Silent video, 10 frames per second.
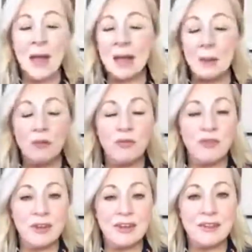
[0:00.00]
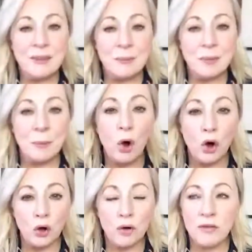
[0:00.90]
And I'm feeling the
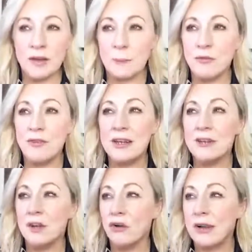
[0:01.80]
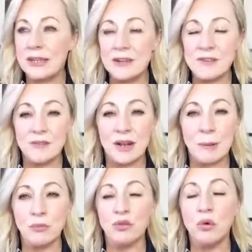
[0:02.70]
power of it, and I'm feeling the greatness of it. And
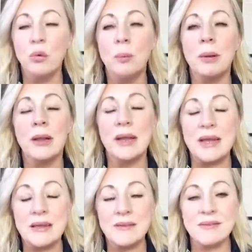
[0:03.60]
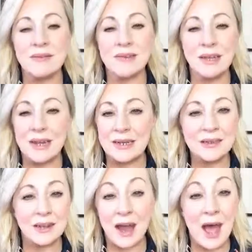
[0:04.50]
I'm so pleased and
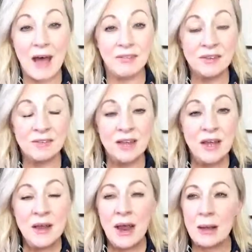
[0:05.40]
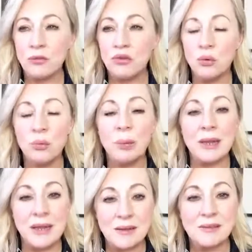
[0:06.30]
delighted that I have it. I'm so
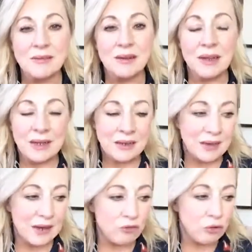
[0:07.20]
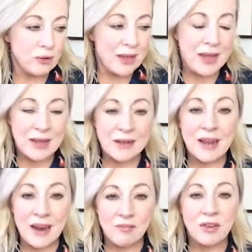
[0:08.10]
pleased and delighted that I've created
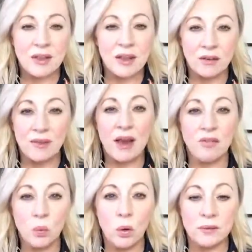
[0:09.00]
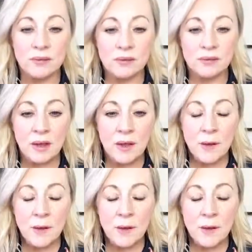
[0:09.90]
everything that I've ever wanted.